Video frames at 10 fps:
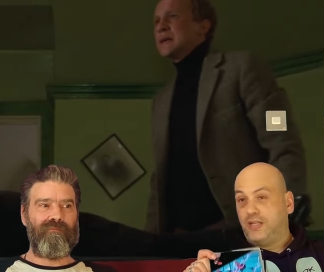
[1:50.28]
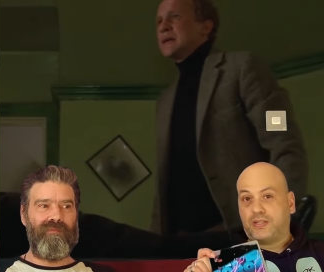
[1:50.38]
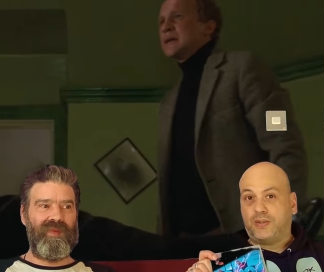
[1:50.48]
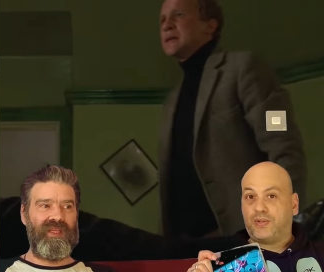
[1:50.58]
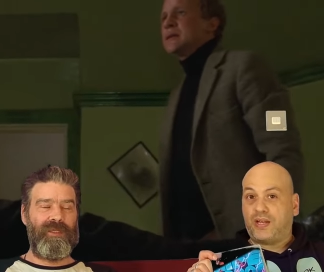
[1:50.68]
Speaker 1: The
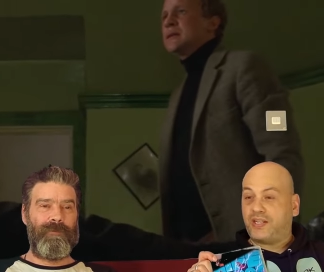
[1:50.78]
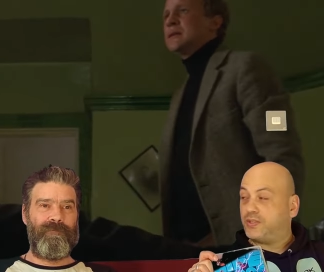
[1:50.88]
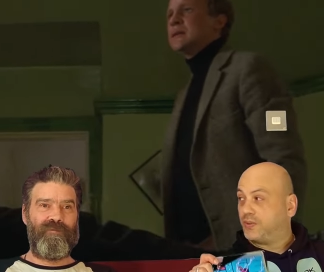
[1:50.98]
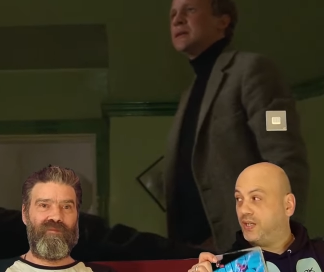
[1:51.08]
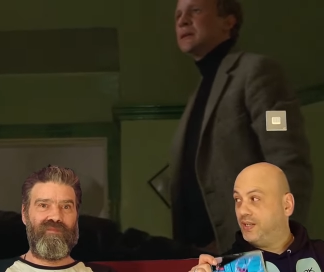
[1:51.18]

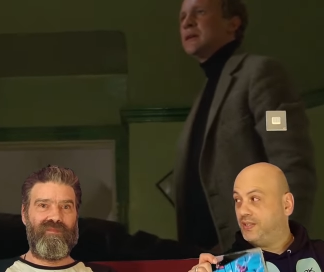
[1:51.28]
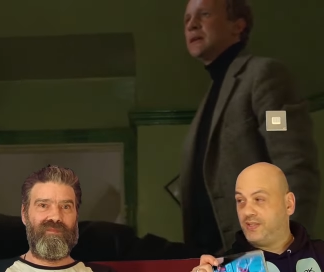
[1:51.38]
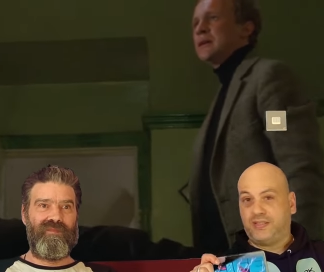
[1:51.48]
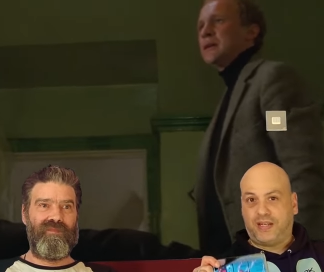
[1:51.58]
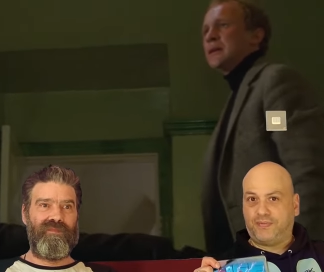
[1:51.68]
international cut
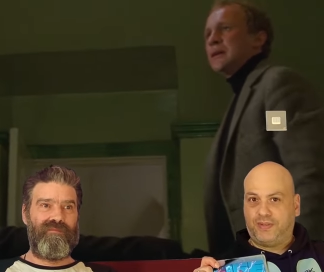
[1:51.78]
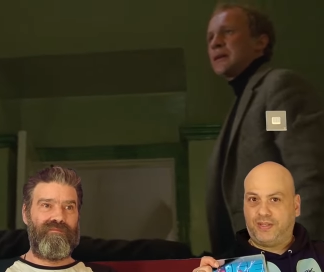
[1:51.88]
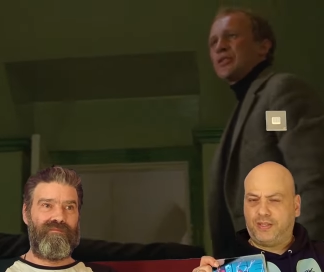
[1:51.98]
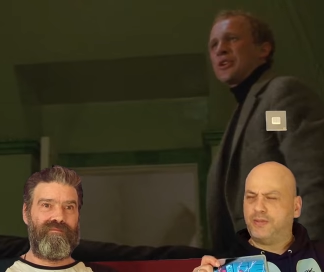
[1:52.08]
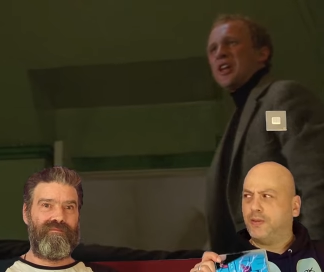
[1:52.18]
is
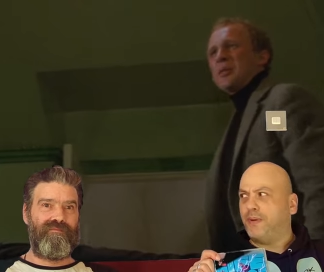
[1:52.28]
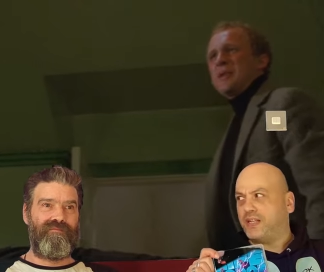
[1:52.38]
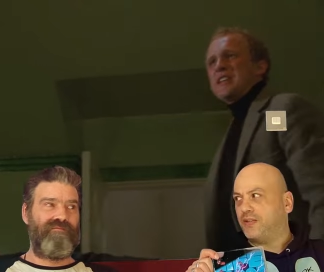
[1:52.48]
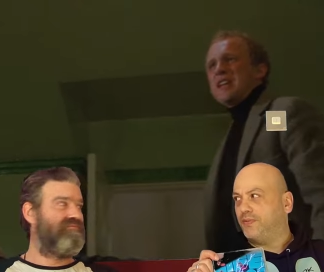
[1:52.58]
definitely the better